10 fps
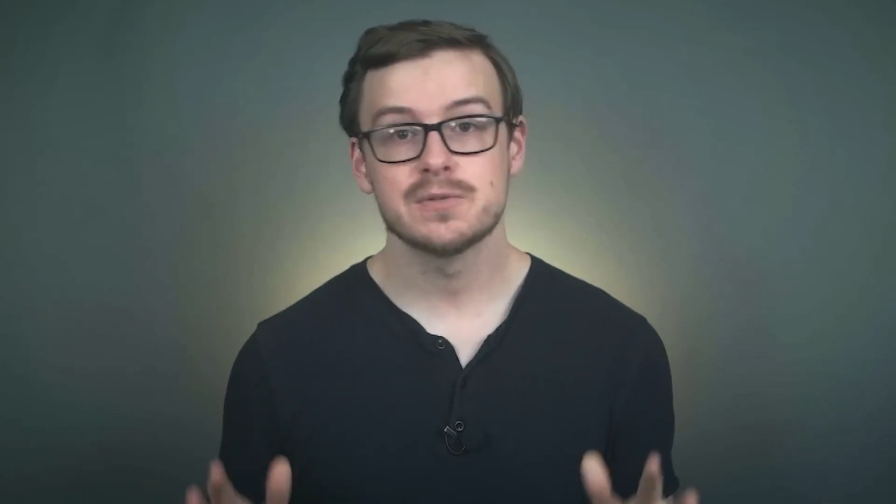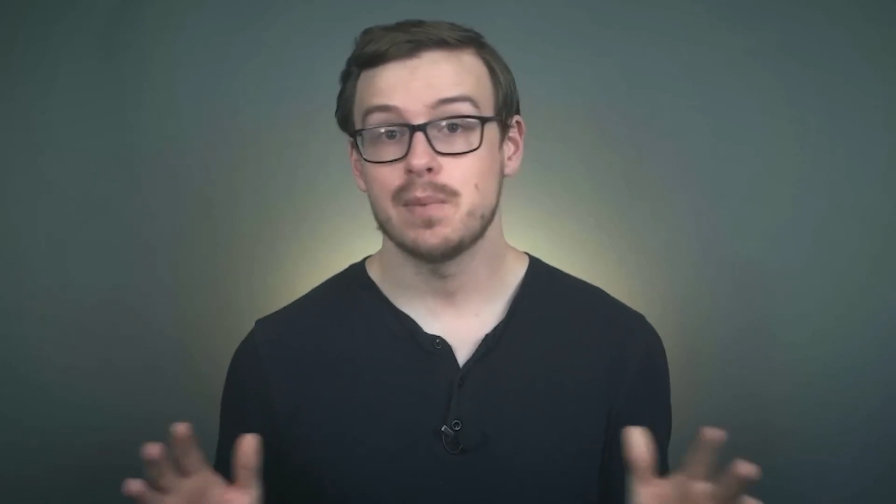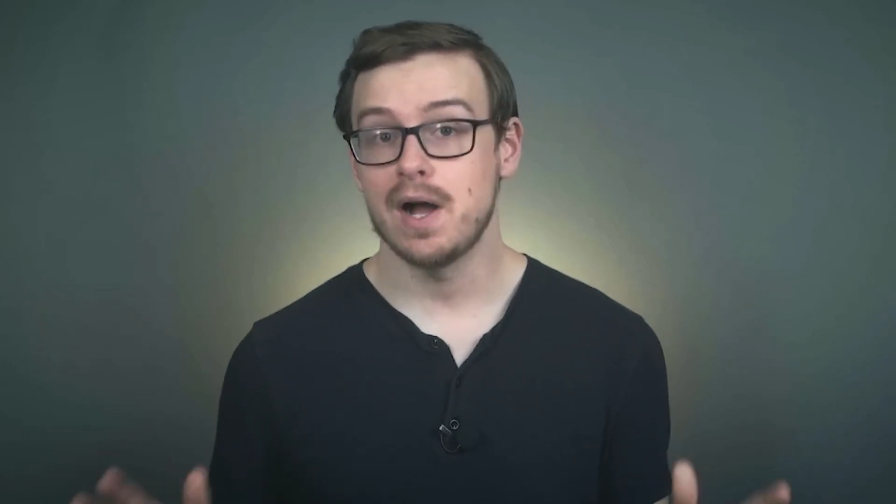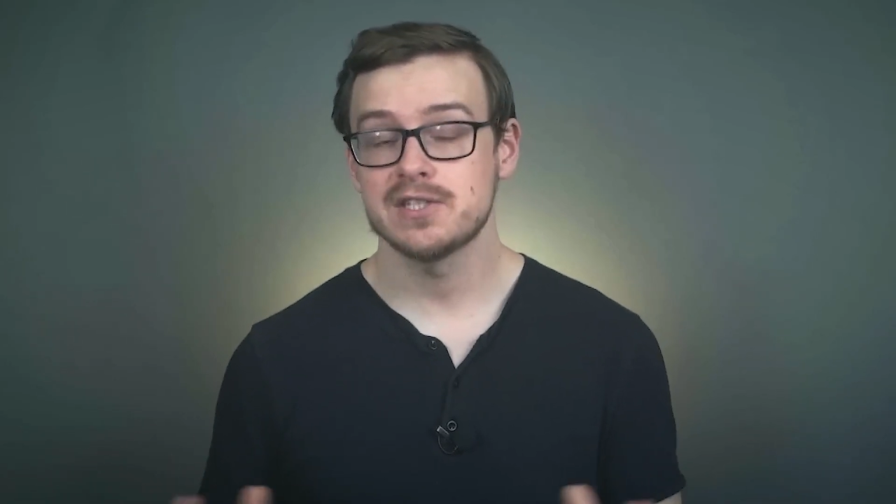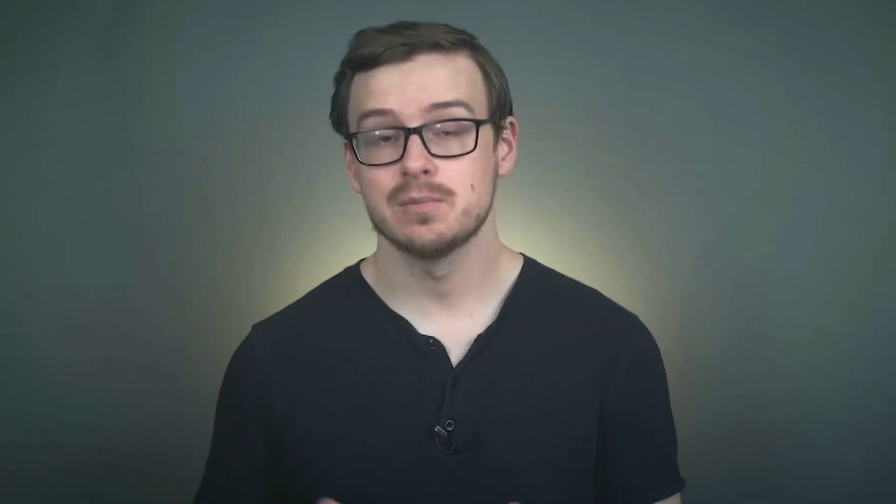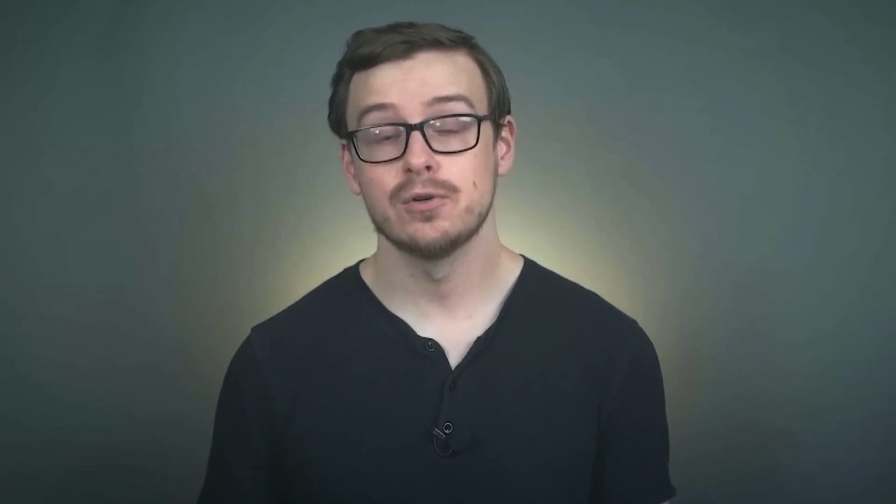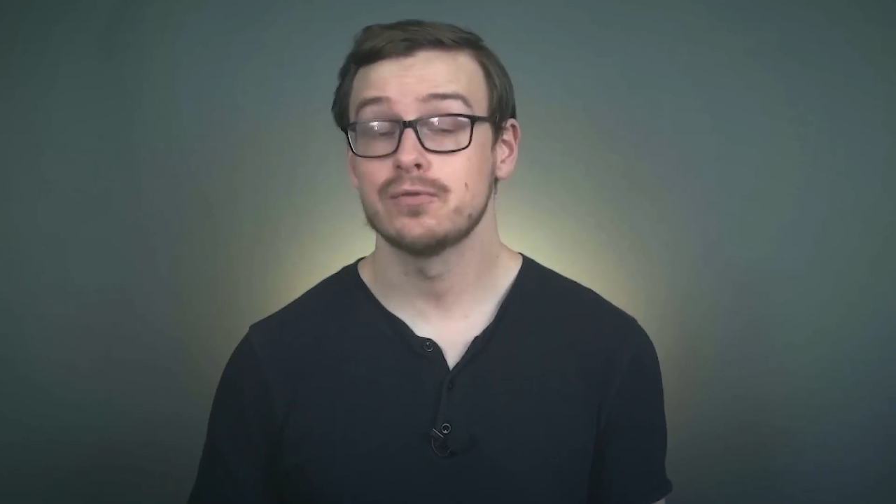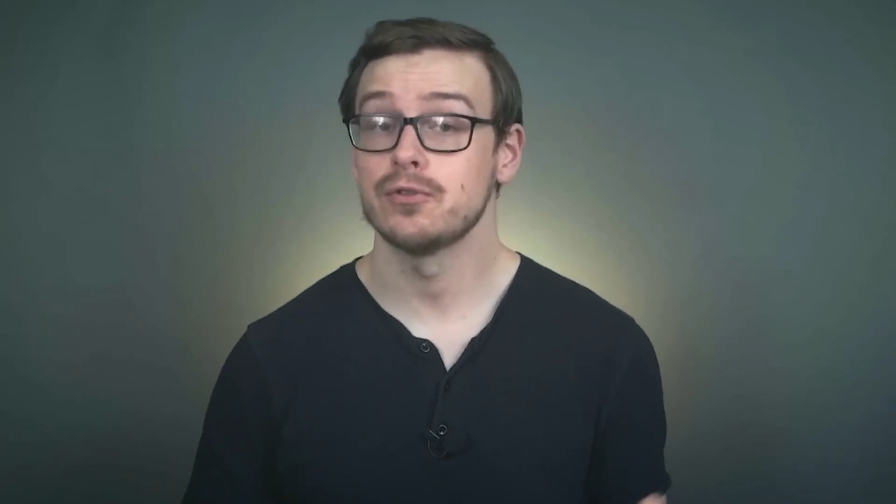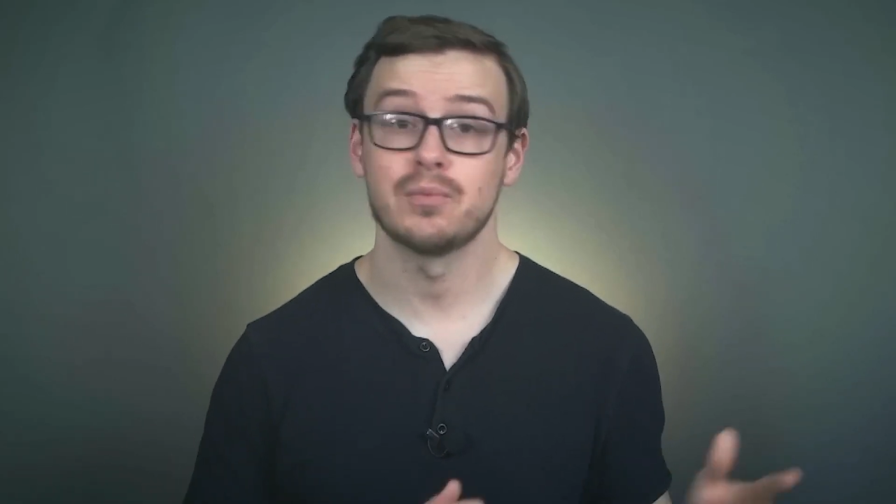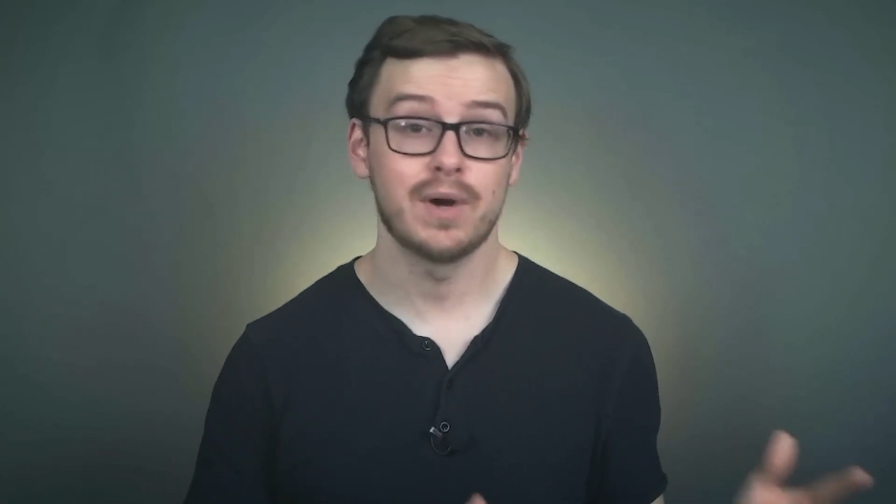possible
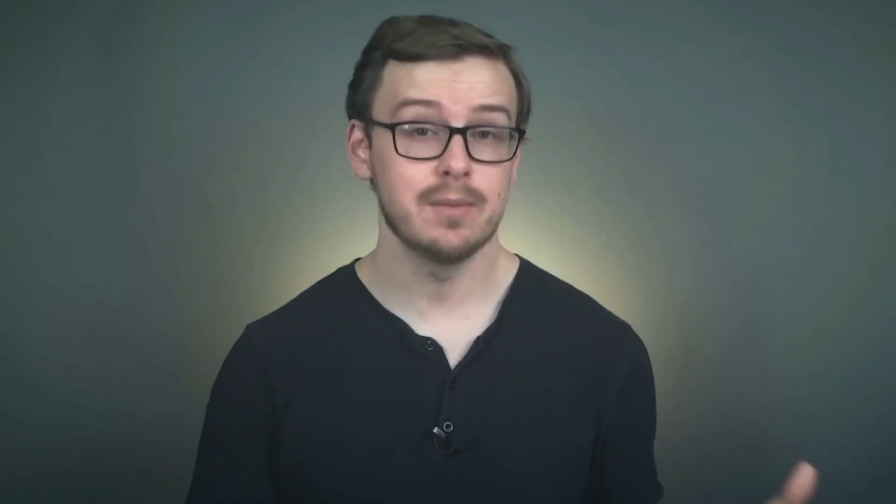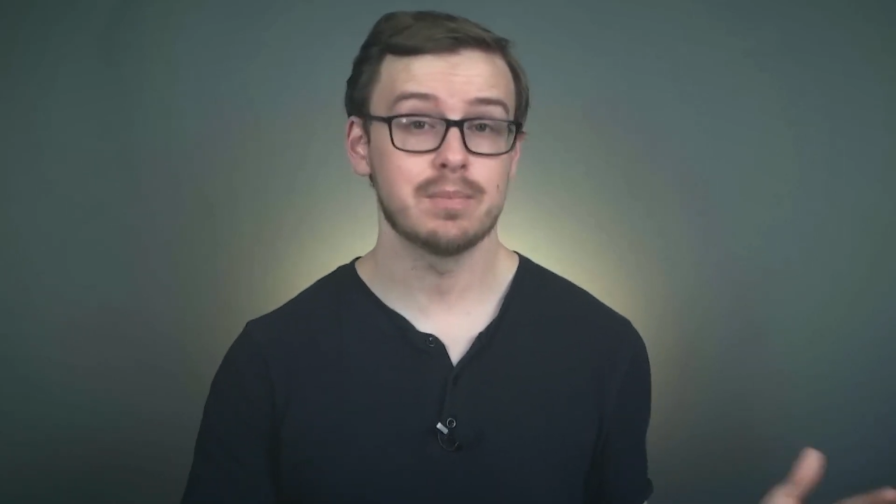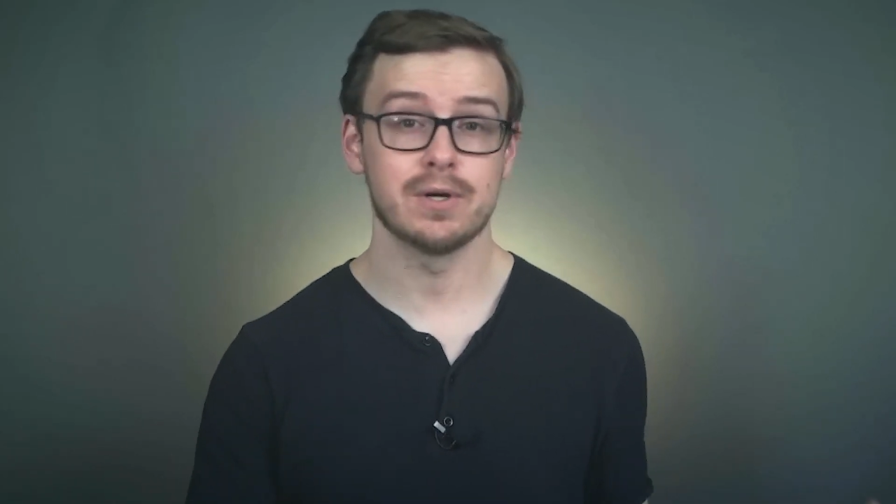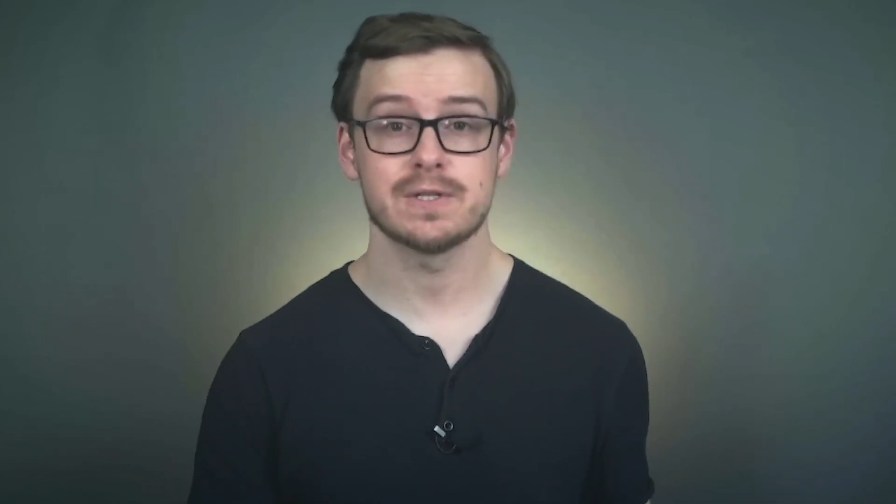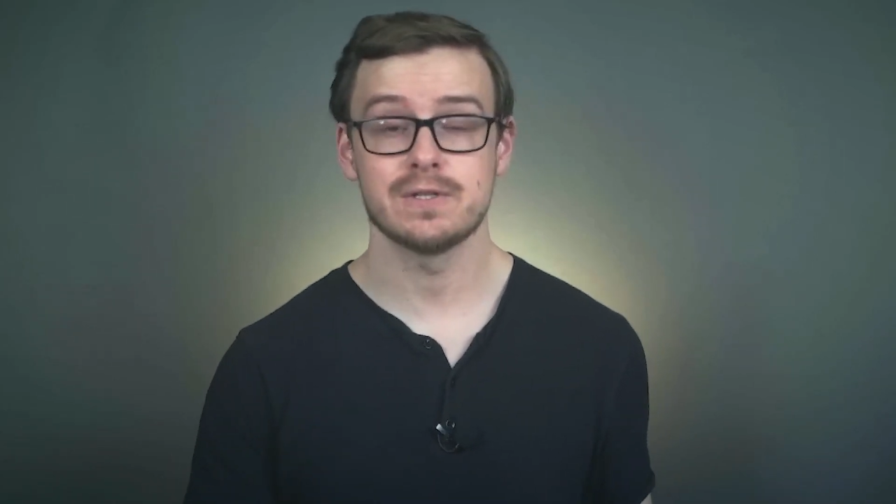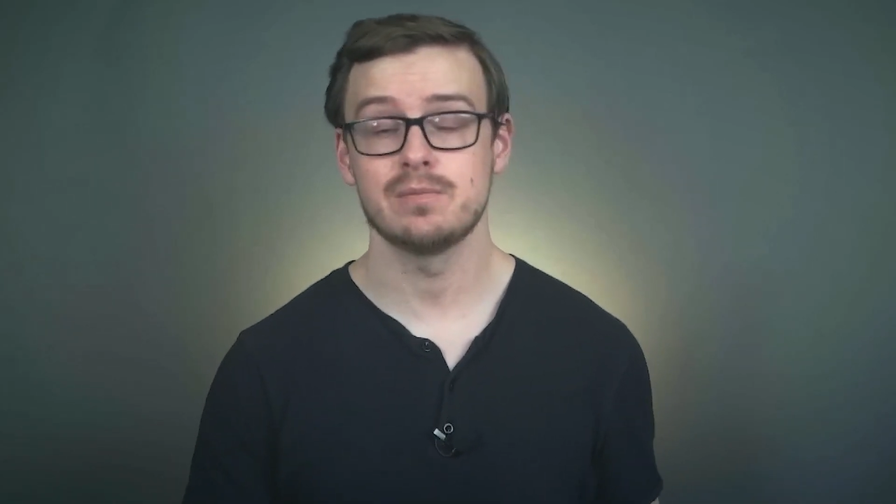for the right person